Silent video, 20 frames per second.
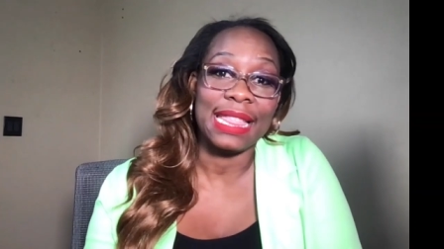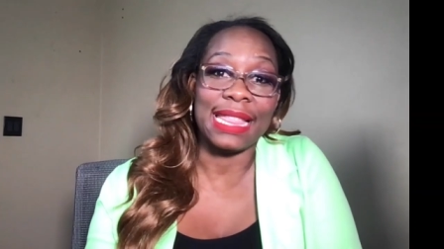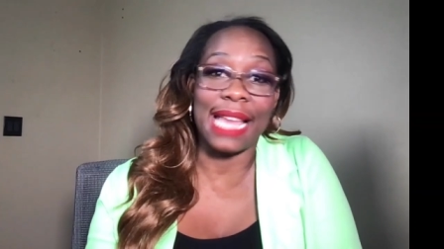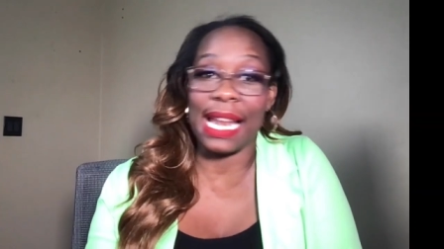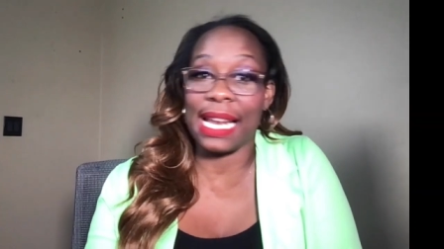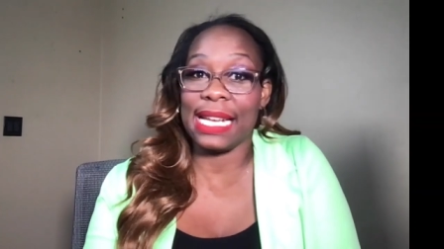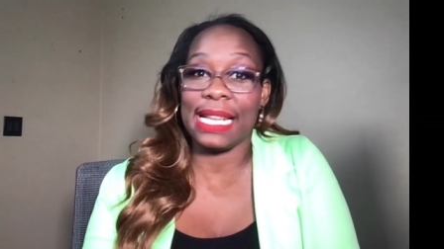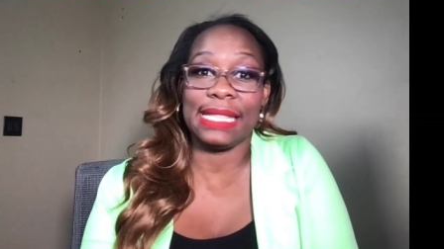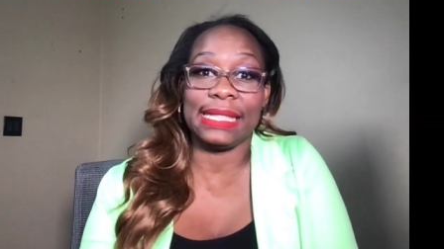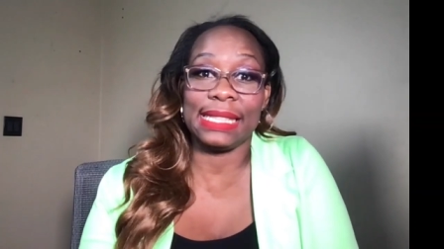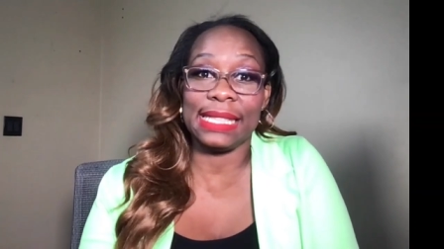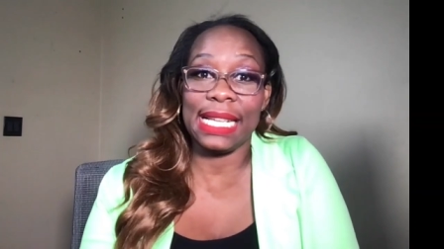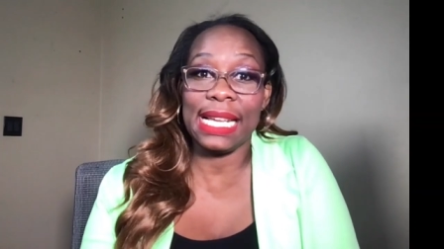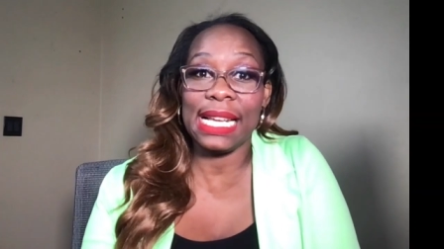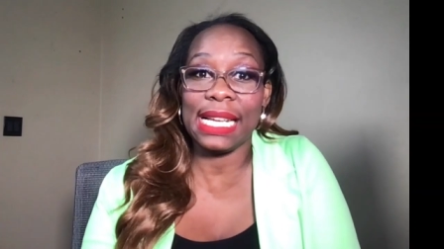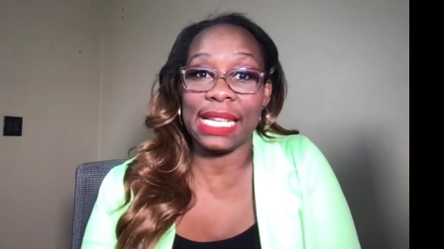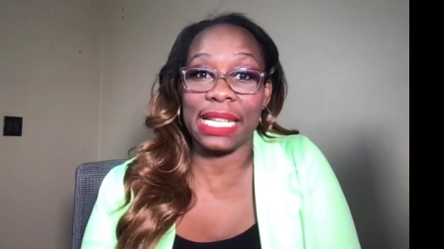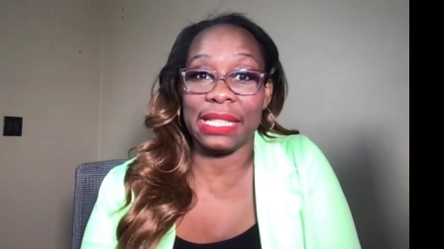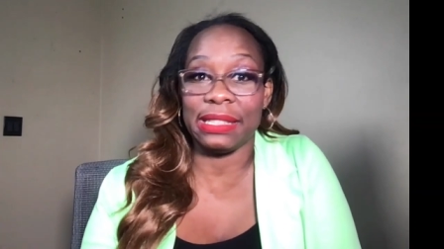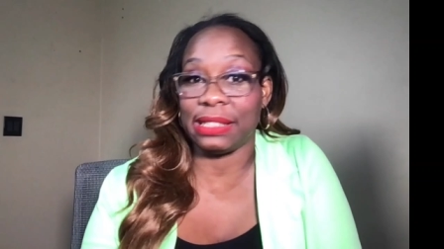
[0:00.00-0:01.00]
than it is in
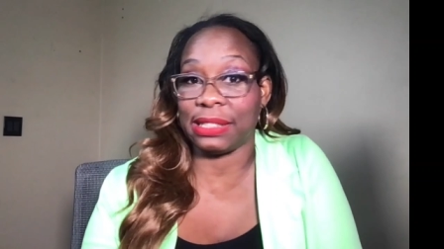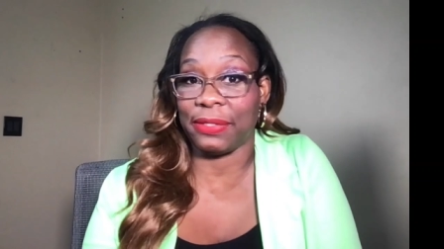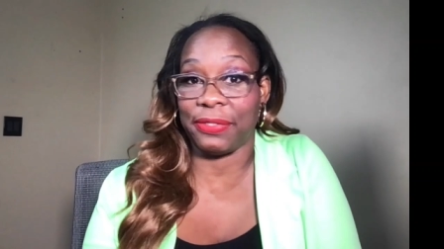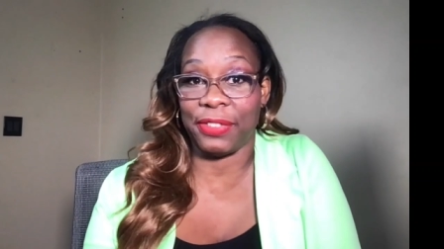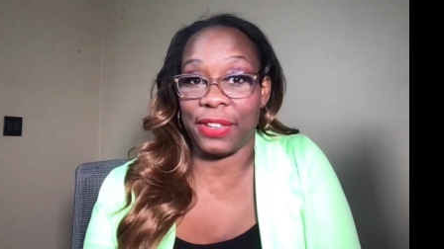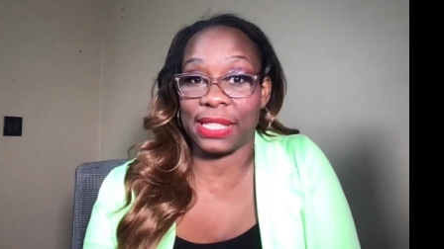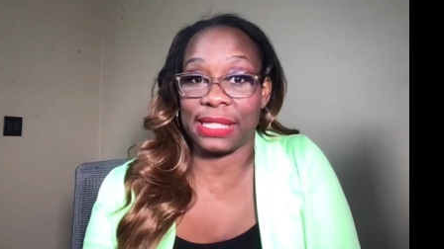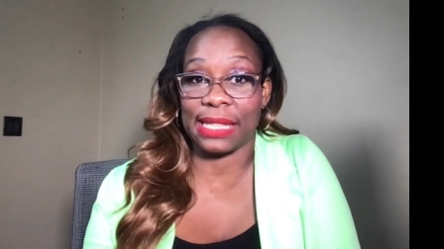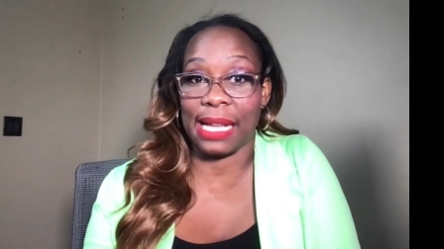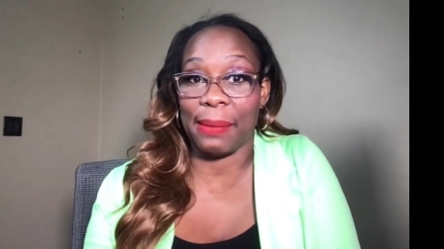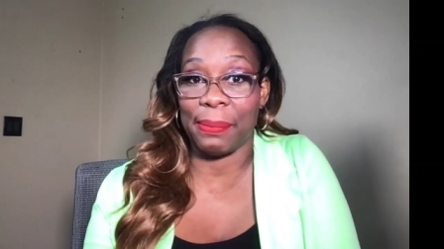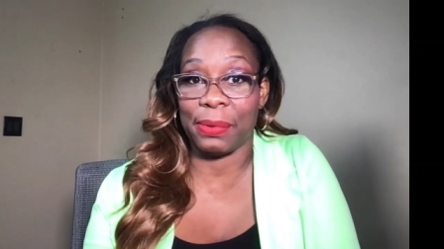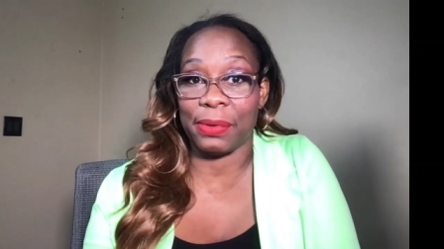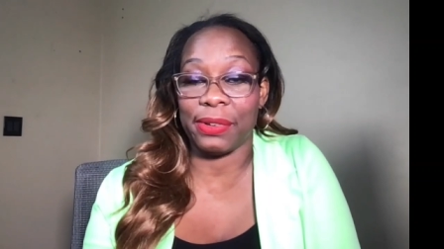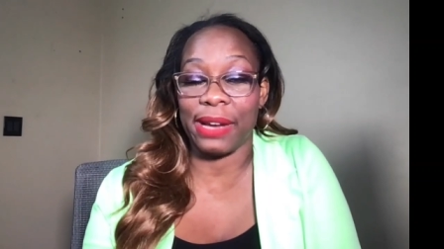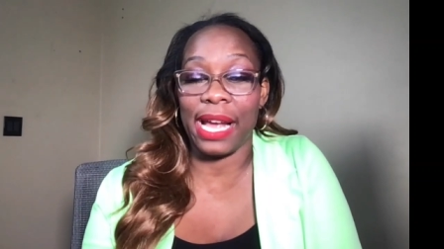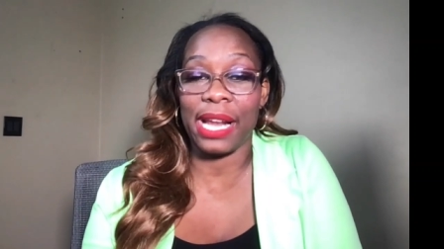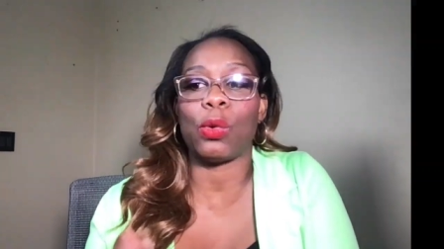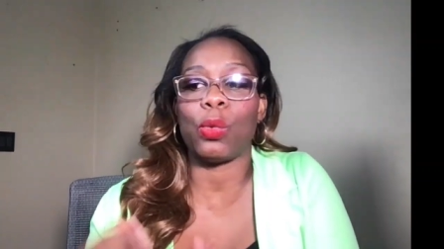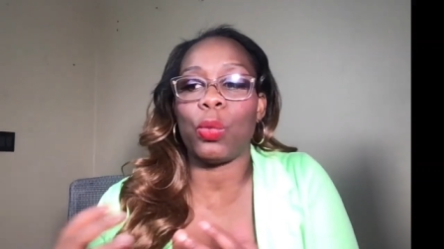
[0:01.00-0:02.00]
England. So for example,
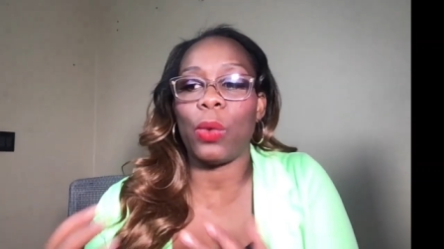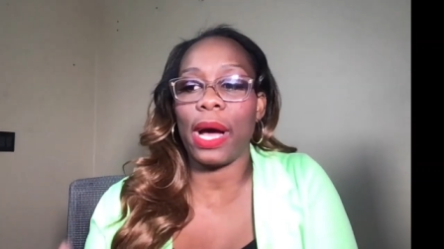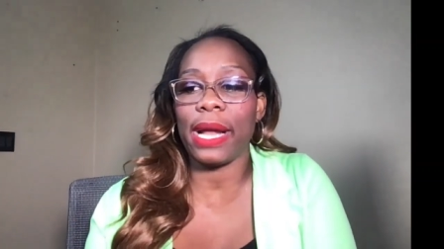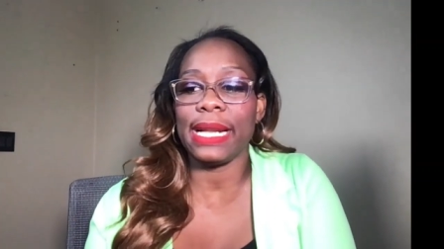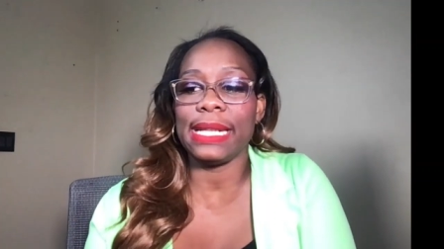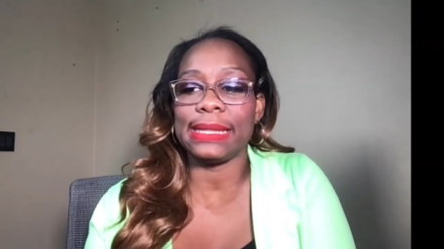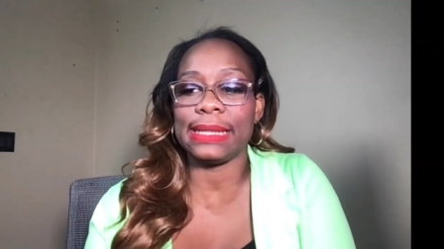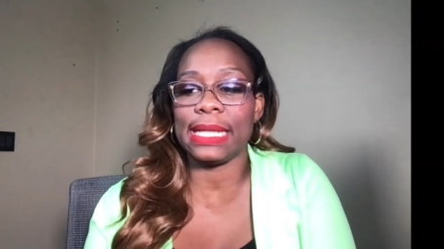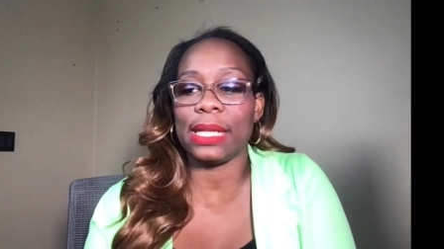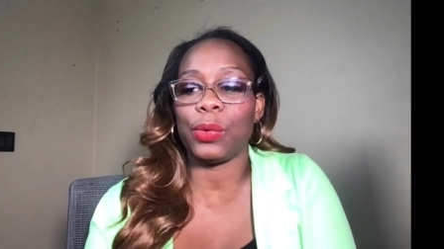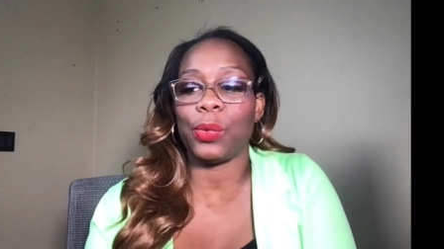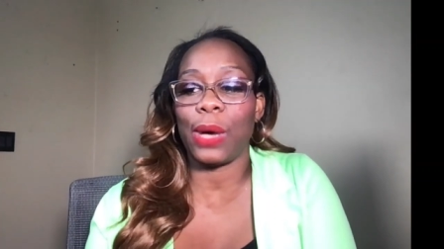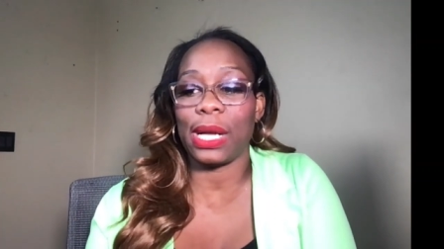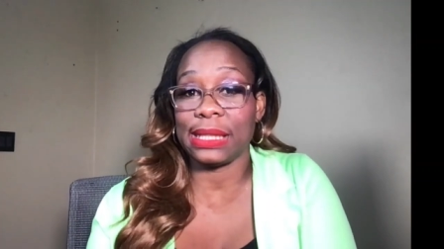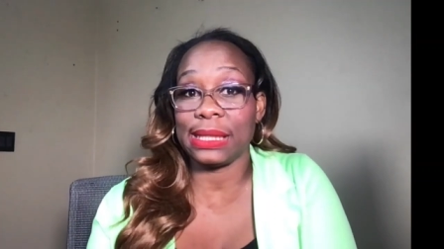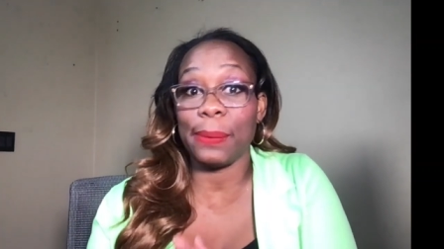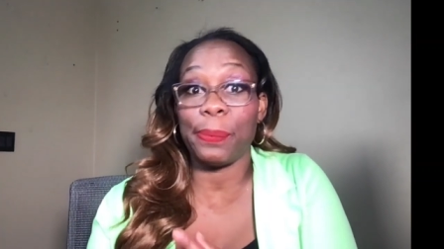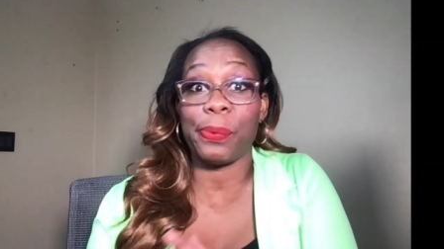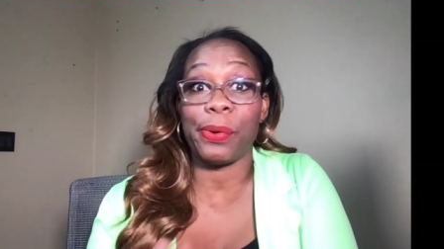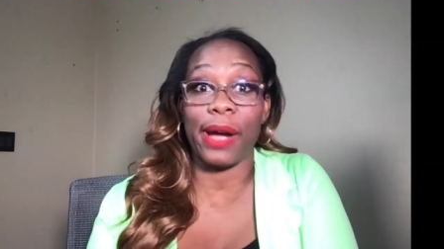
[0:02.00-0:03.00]
right? What is it?
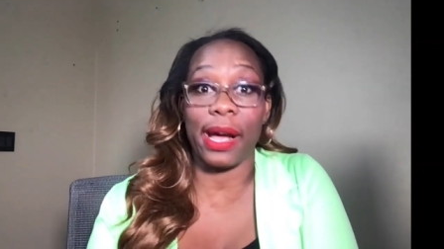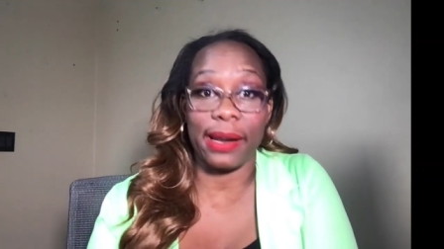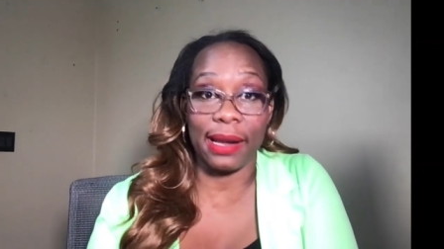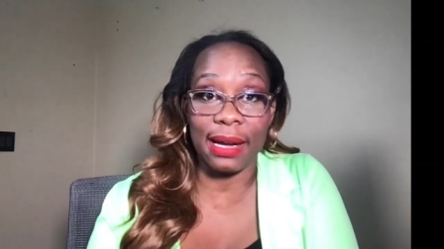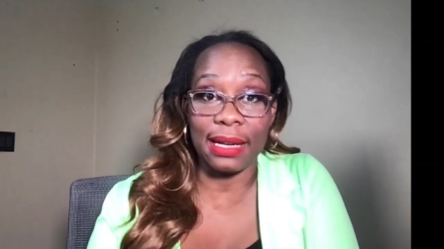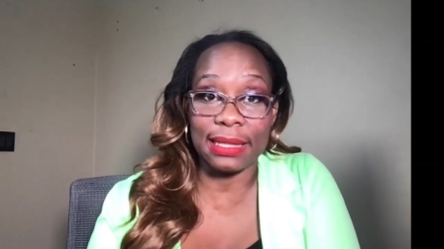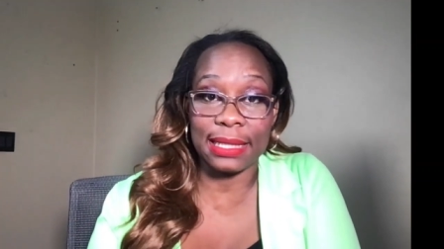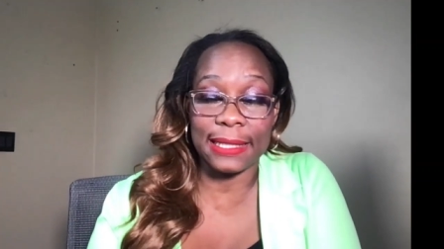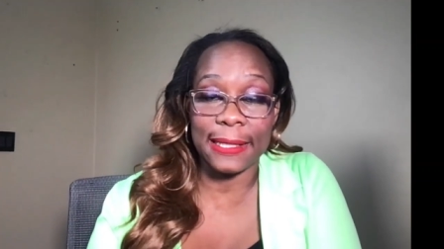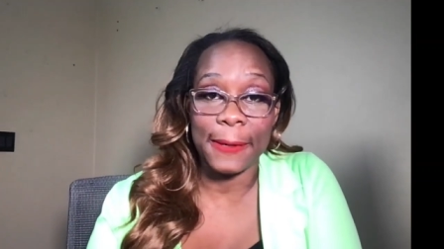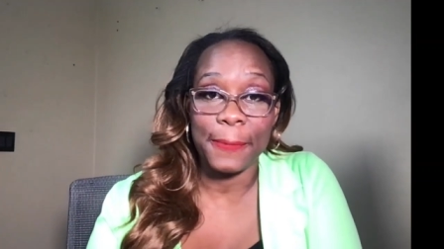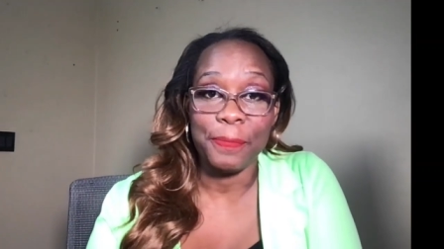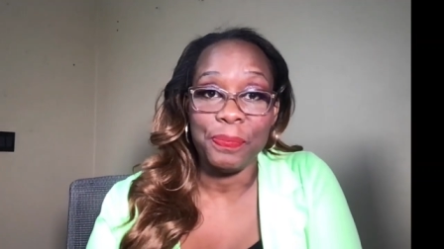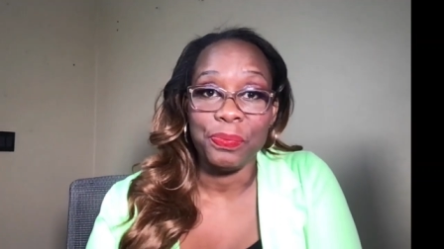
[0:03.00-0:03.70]
What's the product?